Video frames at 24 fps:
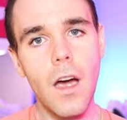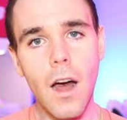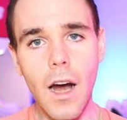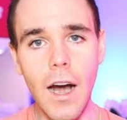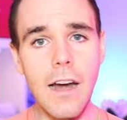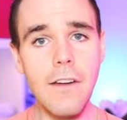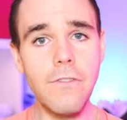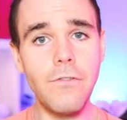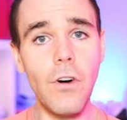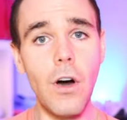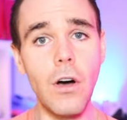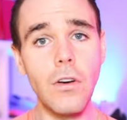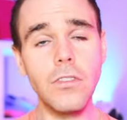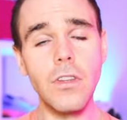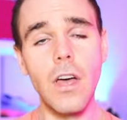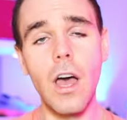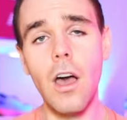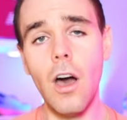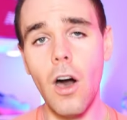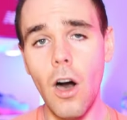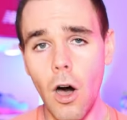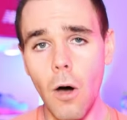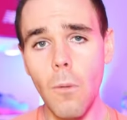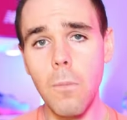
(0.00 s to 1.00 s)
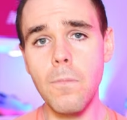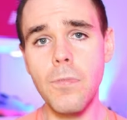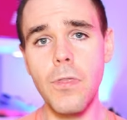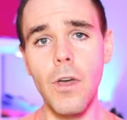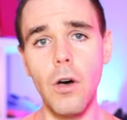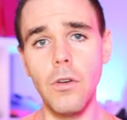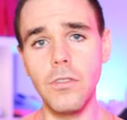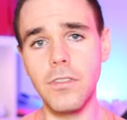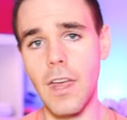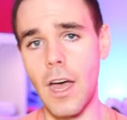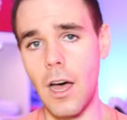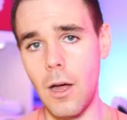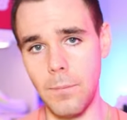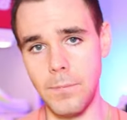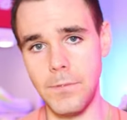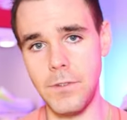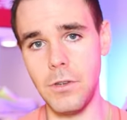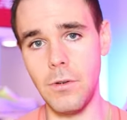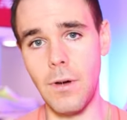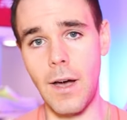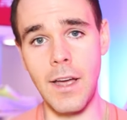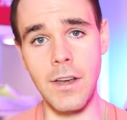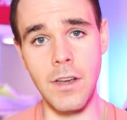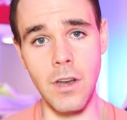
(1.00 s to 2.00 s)
All right, folks, I hope those helped
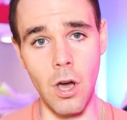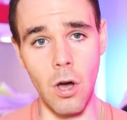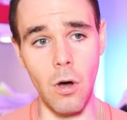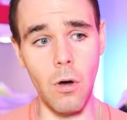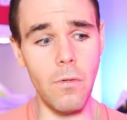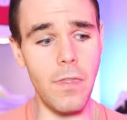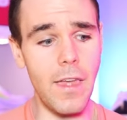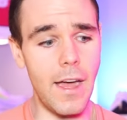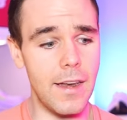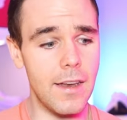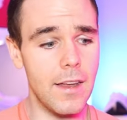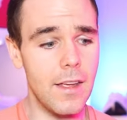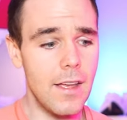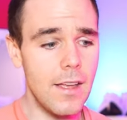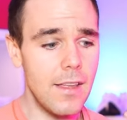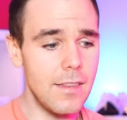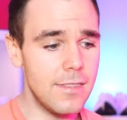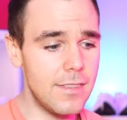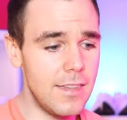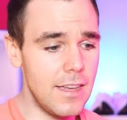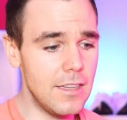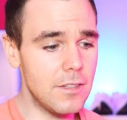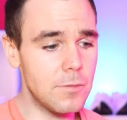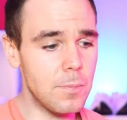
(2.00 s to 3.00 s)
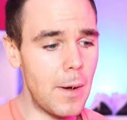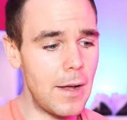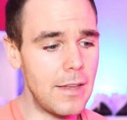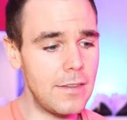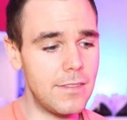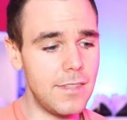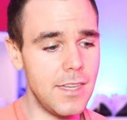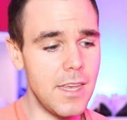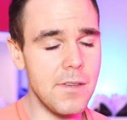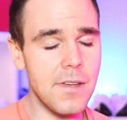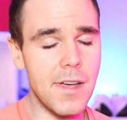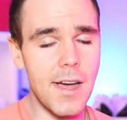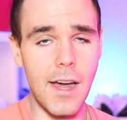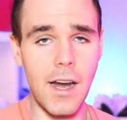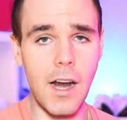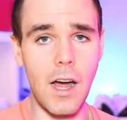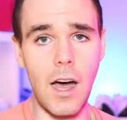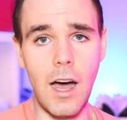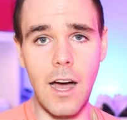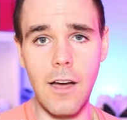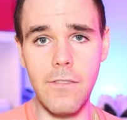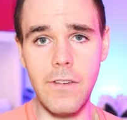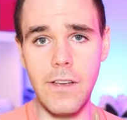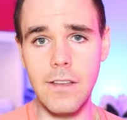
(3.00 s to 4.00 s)
you. I know that these might seem kind of
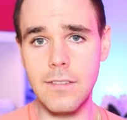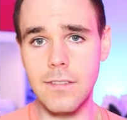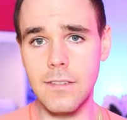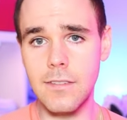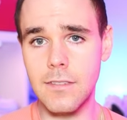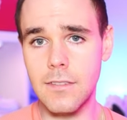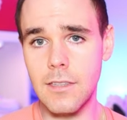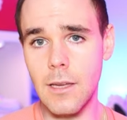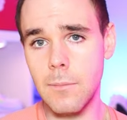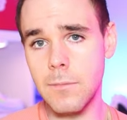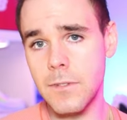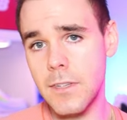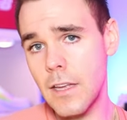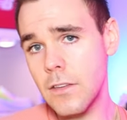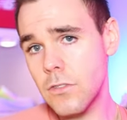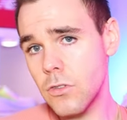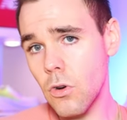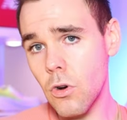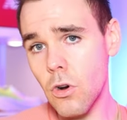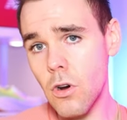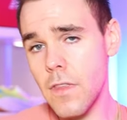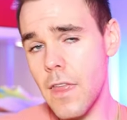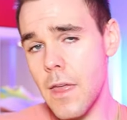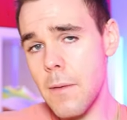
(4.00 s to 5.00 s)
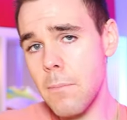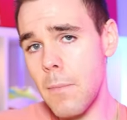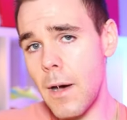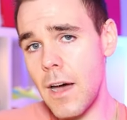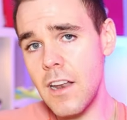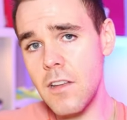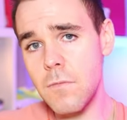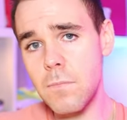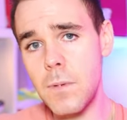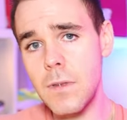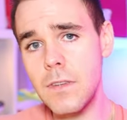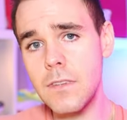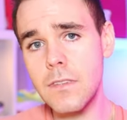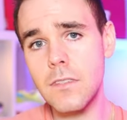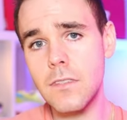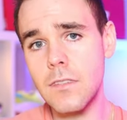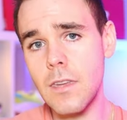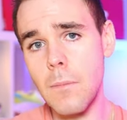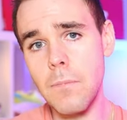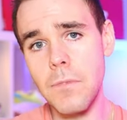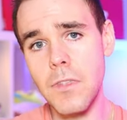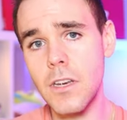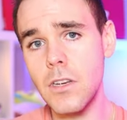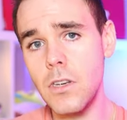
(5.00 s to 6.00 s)
obvious in some sense, or they might have been
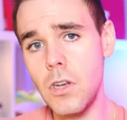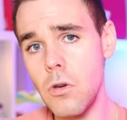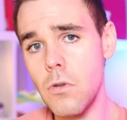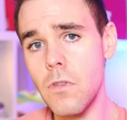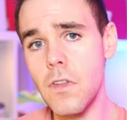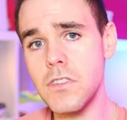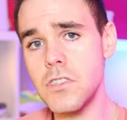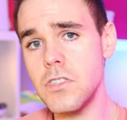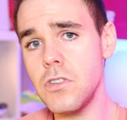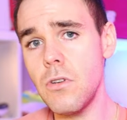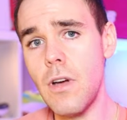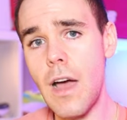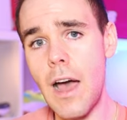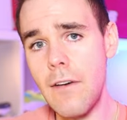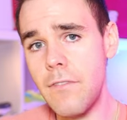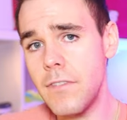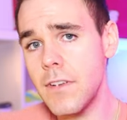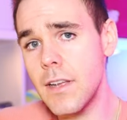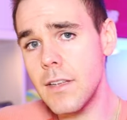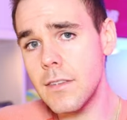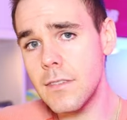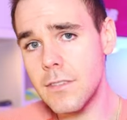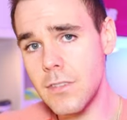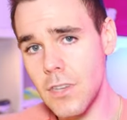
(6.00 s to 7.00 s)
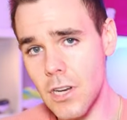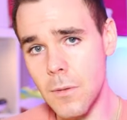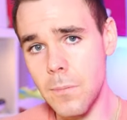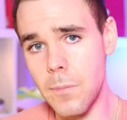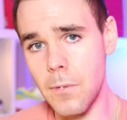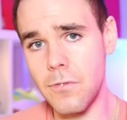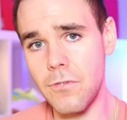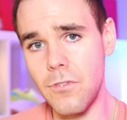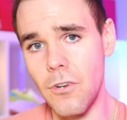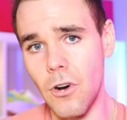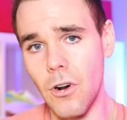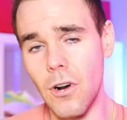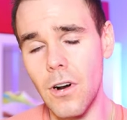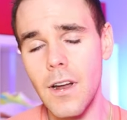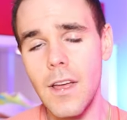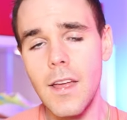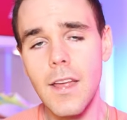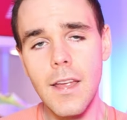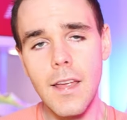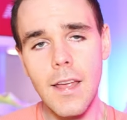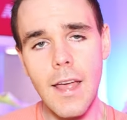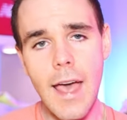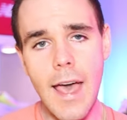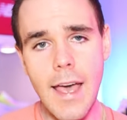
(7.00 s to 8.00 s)
something new that you haven't considered before.
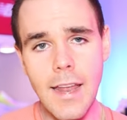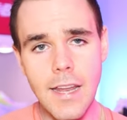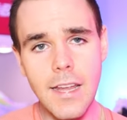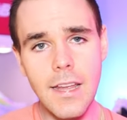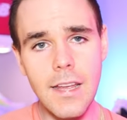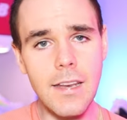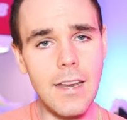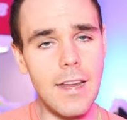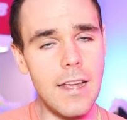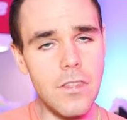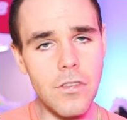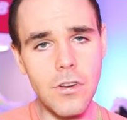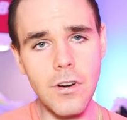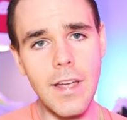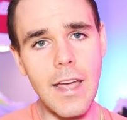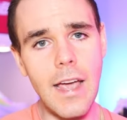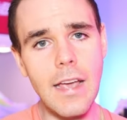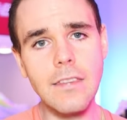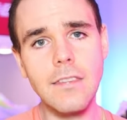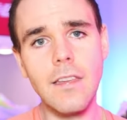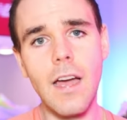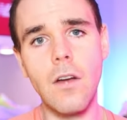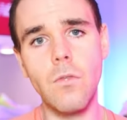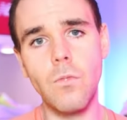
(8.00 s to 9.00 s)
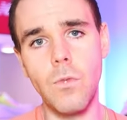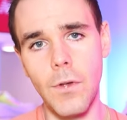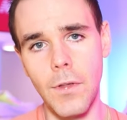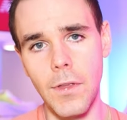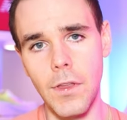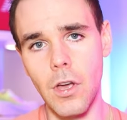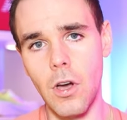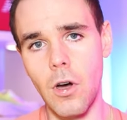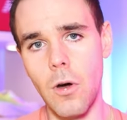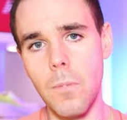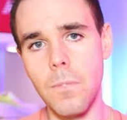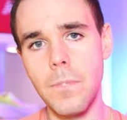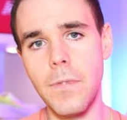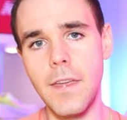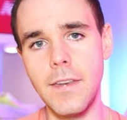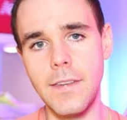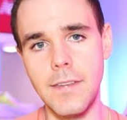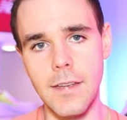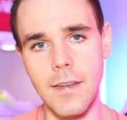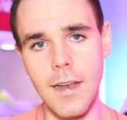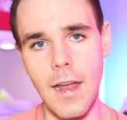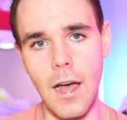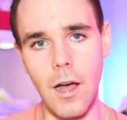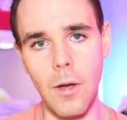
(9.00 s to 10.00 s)
In either case, I really hope they
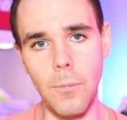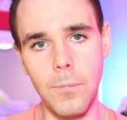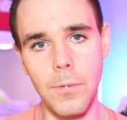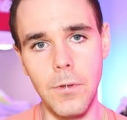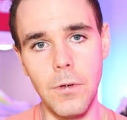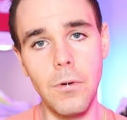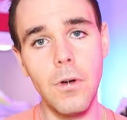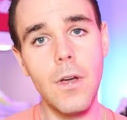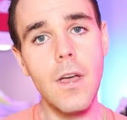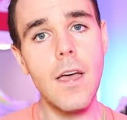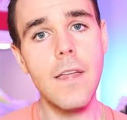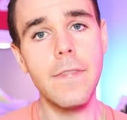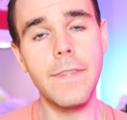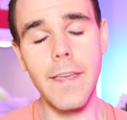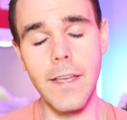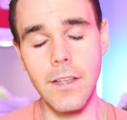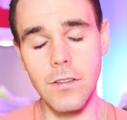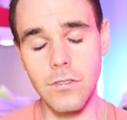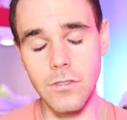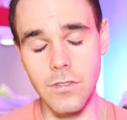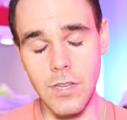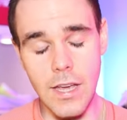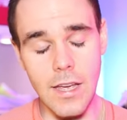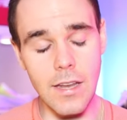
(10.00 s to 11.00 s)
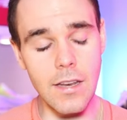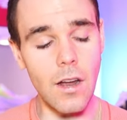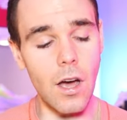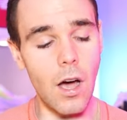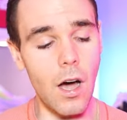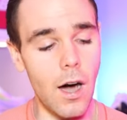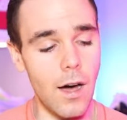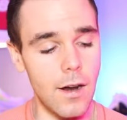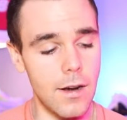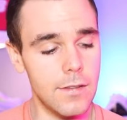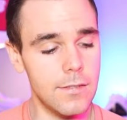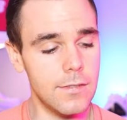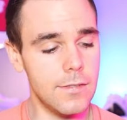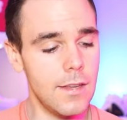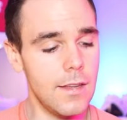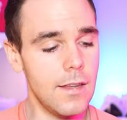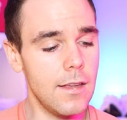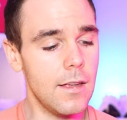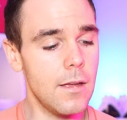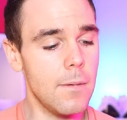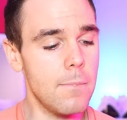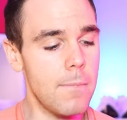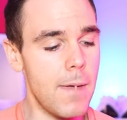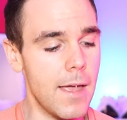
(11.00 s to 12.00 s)
did help you. They did
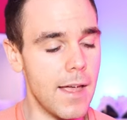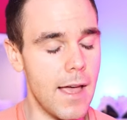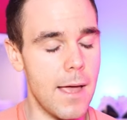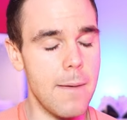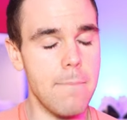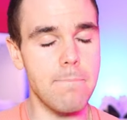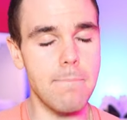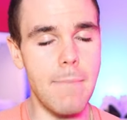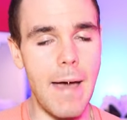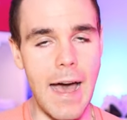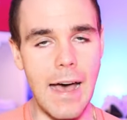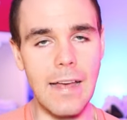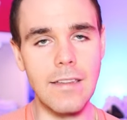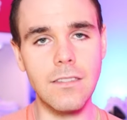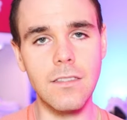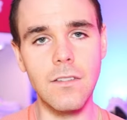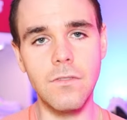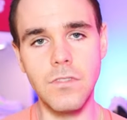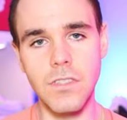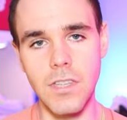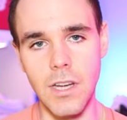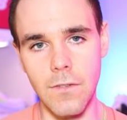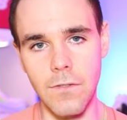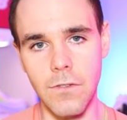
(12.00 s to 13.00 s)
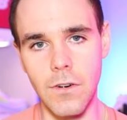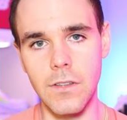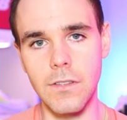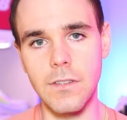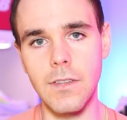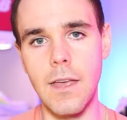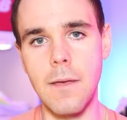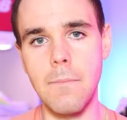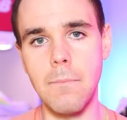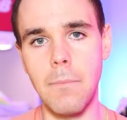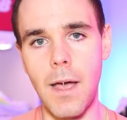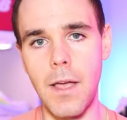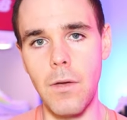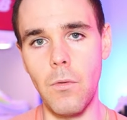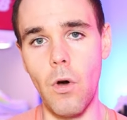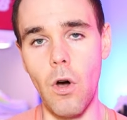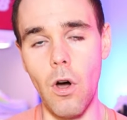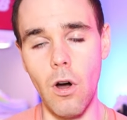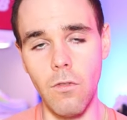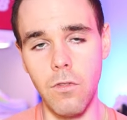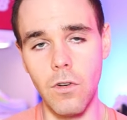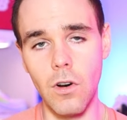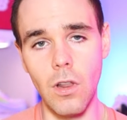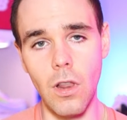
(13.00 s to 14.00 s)
honestly make a massive difference in my
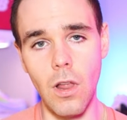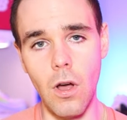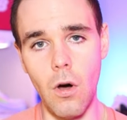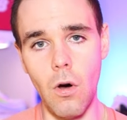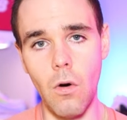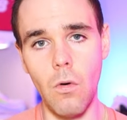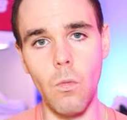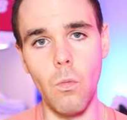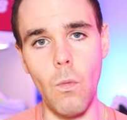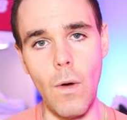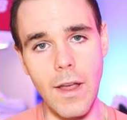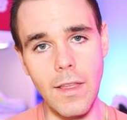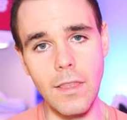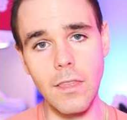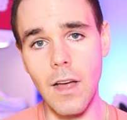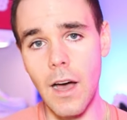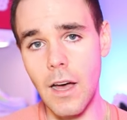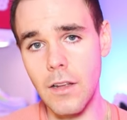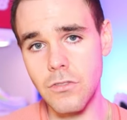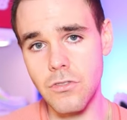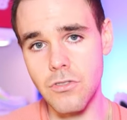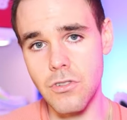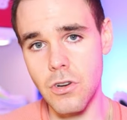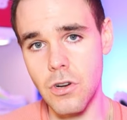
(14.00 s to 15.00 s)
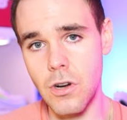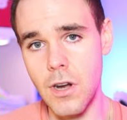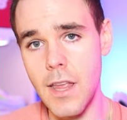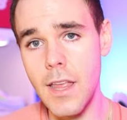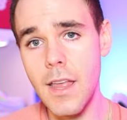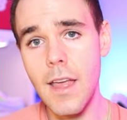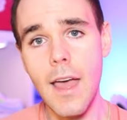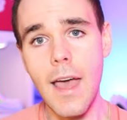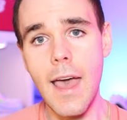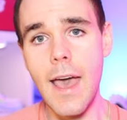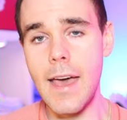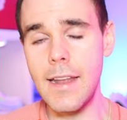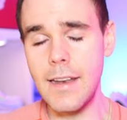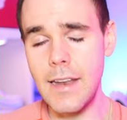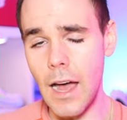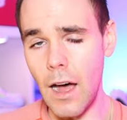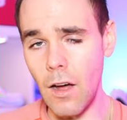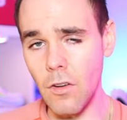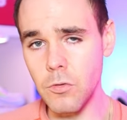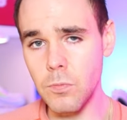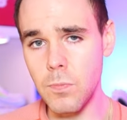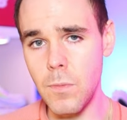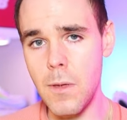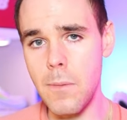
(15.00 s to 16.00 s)
overall weight loss journey and
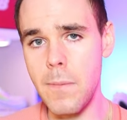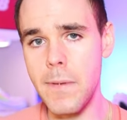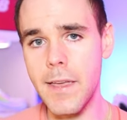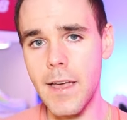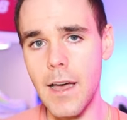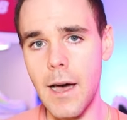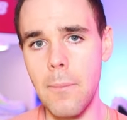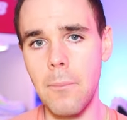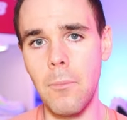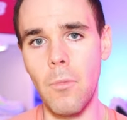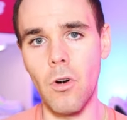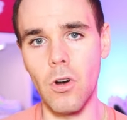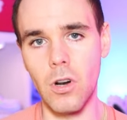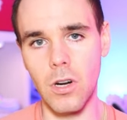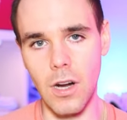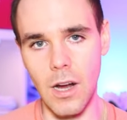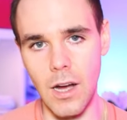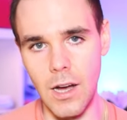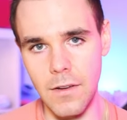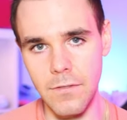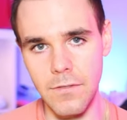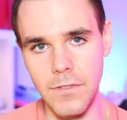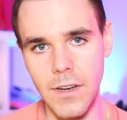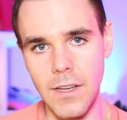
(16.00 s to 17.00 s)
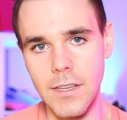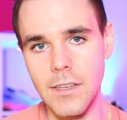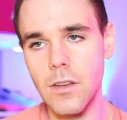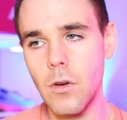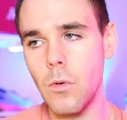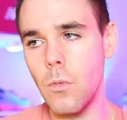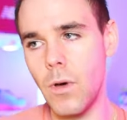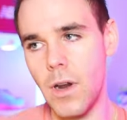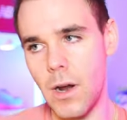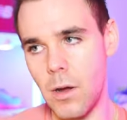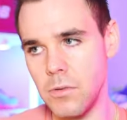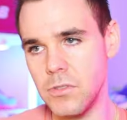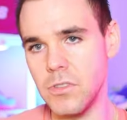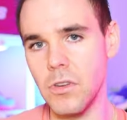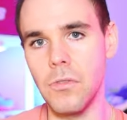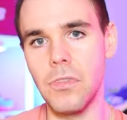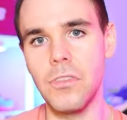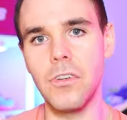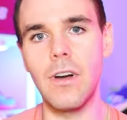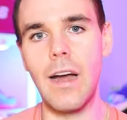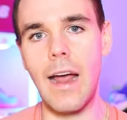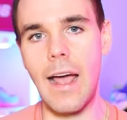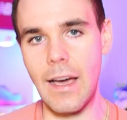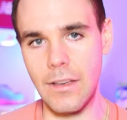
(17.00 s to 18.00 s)
helped me become more confident when I was out
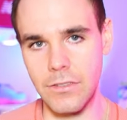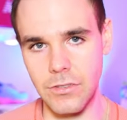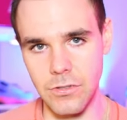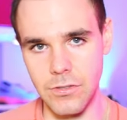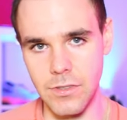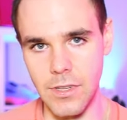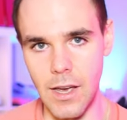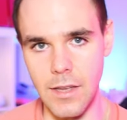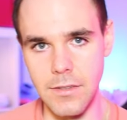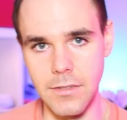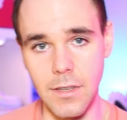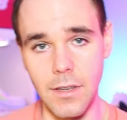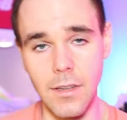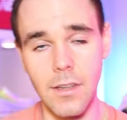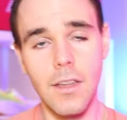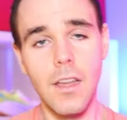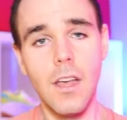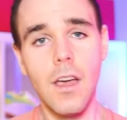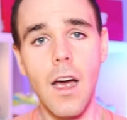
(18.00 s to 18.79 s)
there exercising.